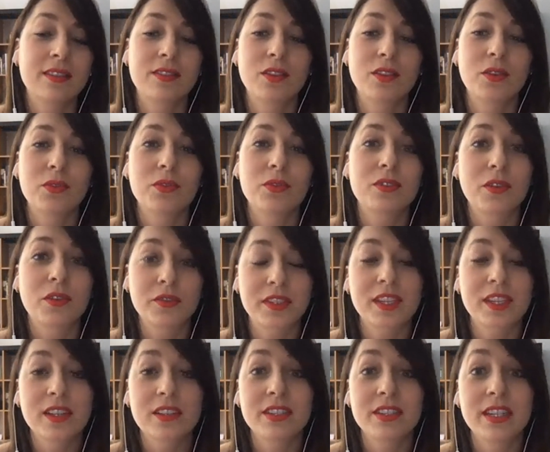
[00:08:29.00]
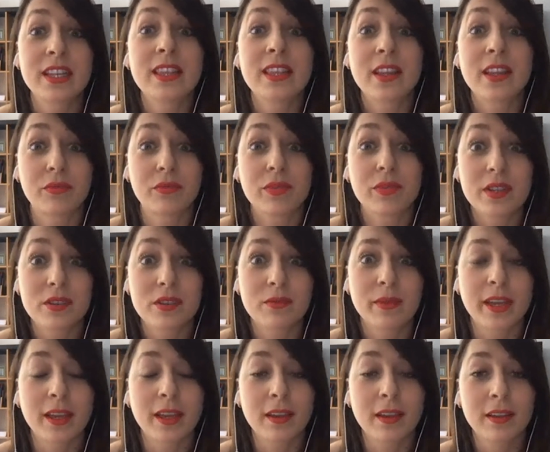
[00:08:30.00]
those soft skills in their
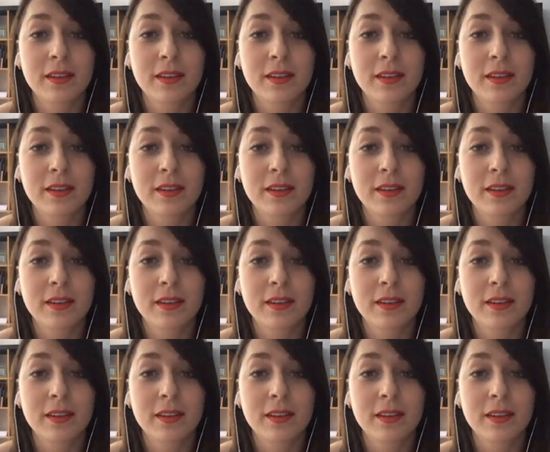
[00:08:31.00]
resume?